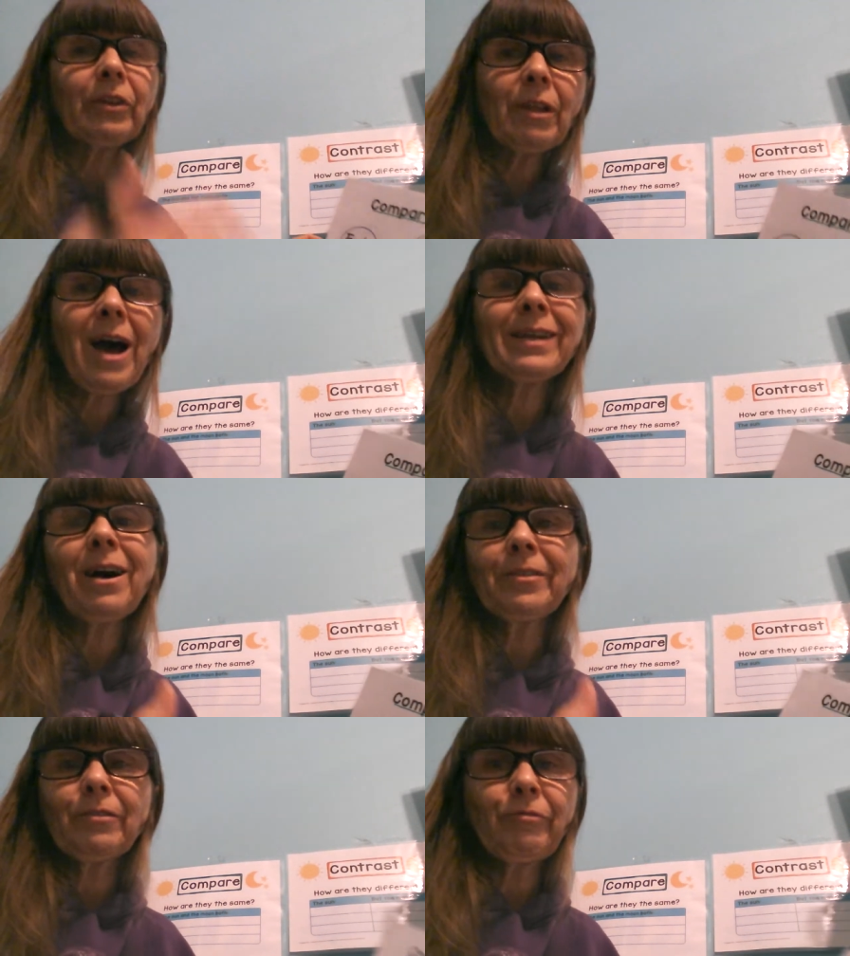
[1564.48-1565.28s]
a lot
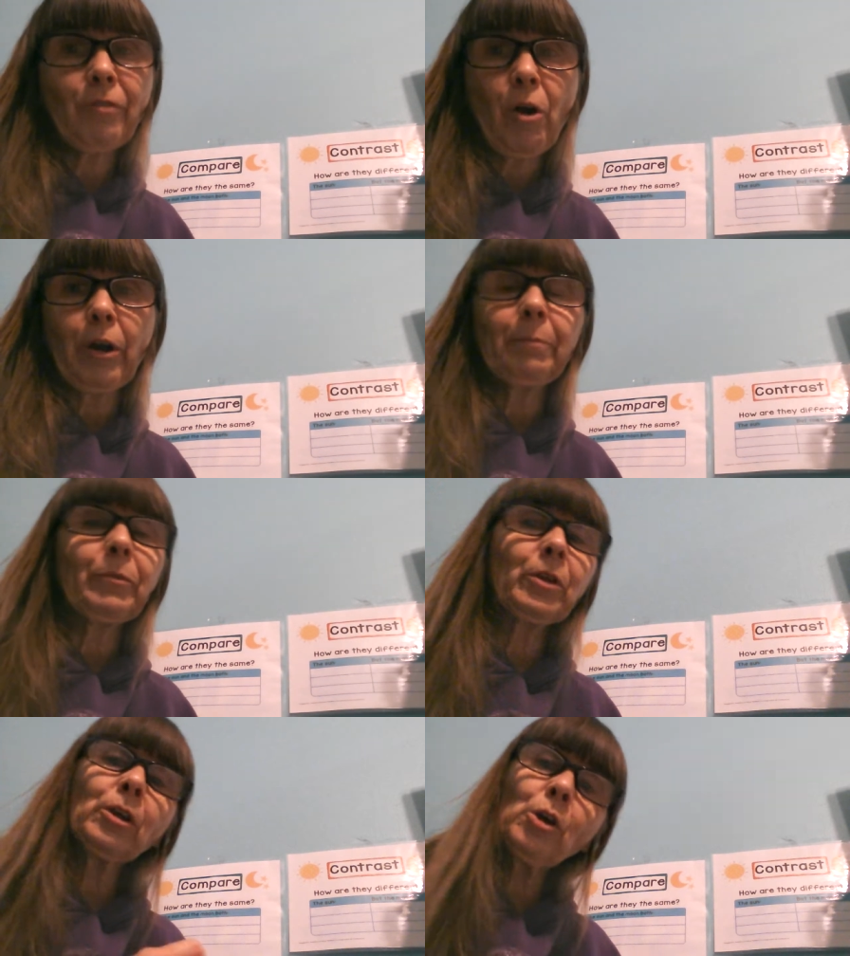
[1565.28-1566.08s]
on the farm
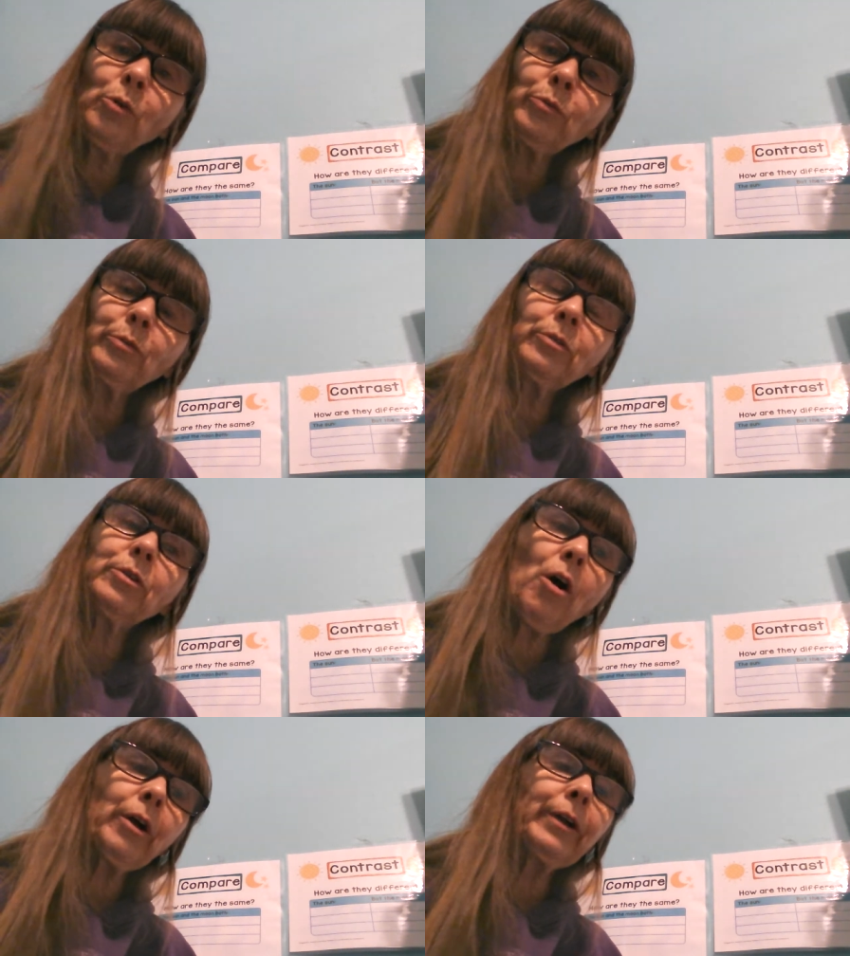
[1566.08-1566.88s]
the goat
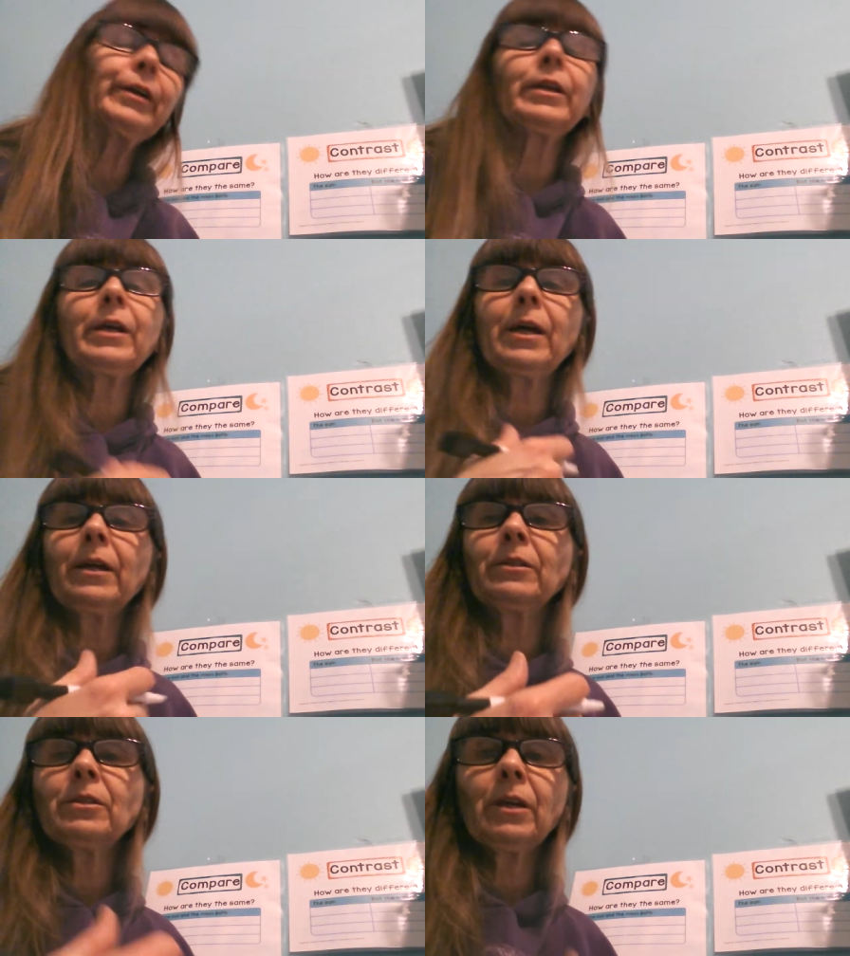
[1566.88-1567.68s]
cart
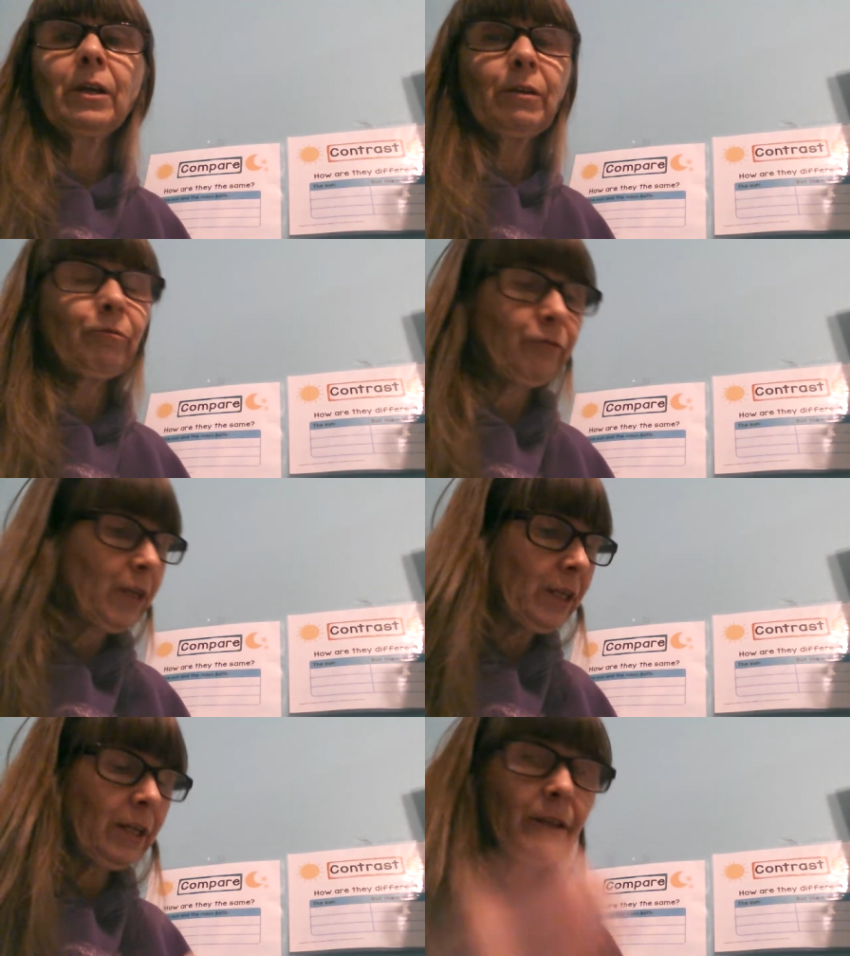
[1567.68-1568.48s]
and
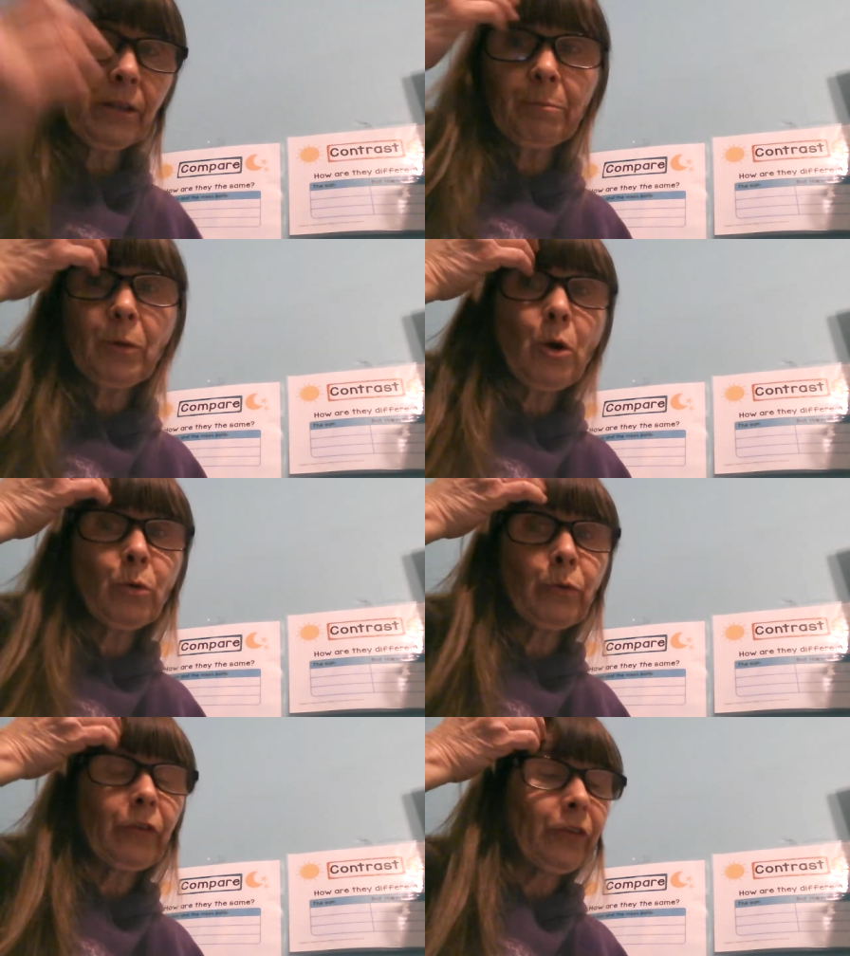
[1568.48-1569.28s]
feeding the
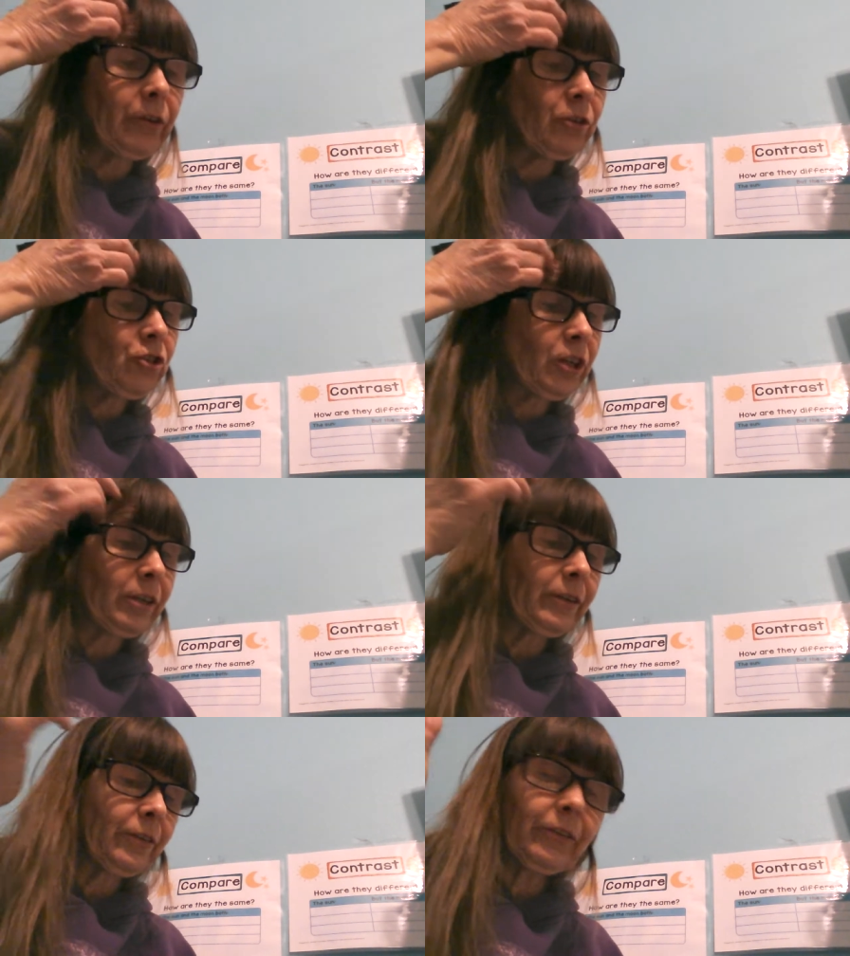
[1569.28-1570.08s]
goats and
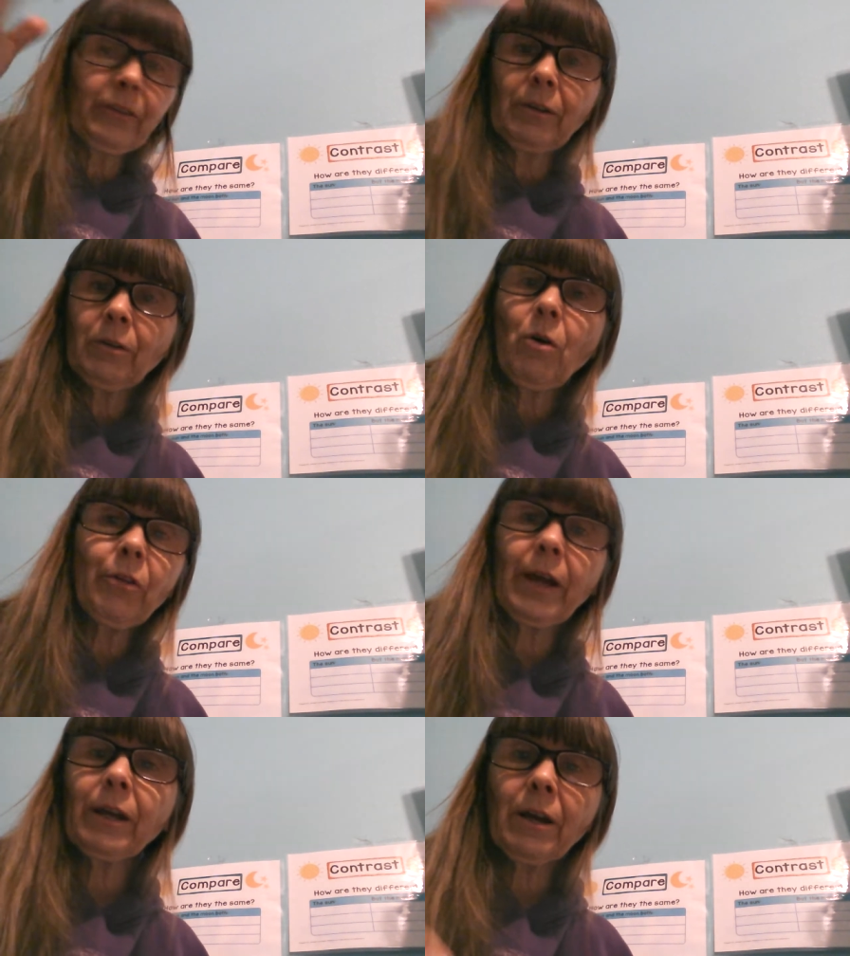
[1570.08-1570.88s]
chickens and
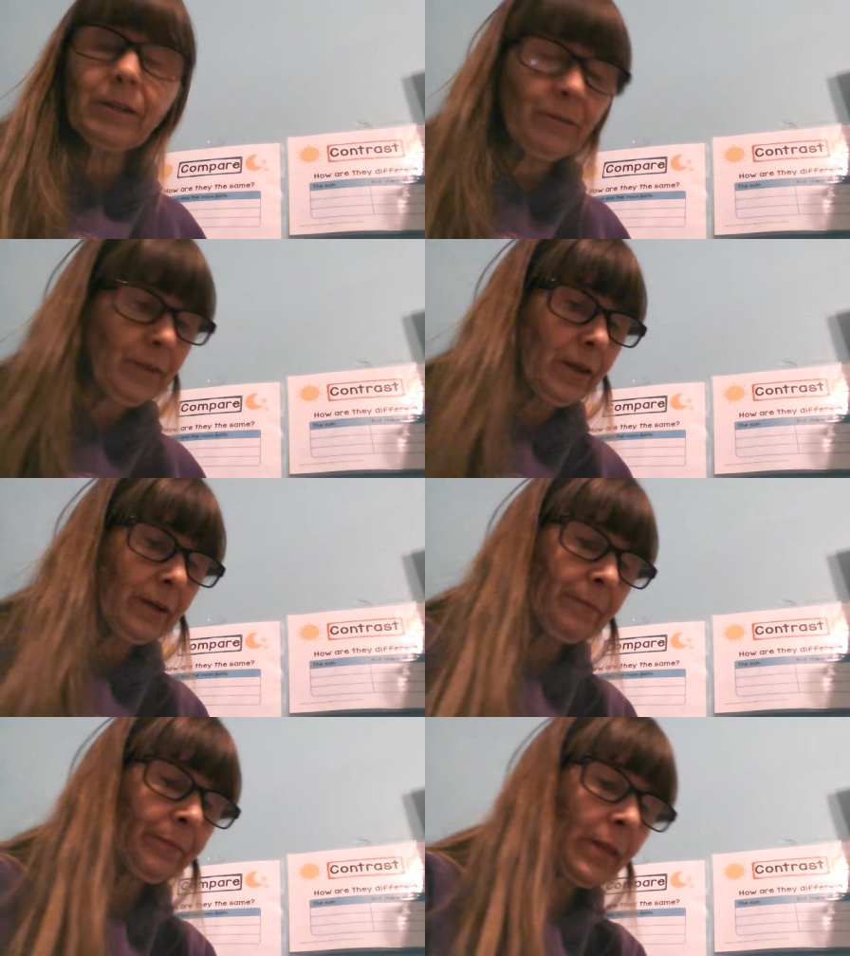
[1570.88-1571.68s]
all that kind of thing.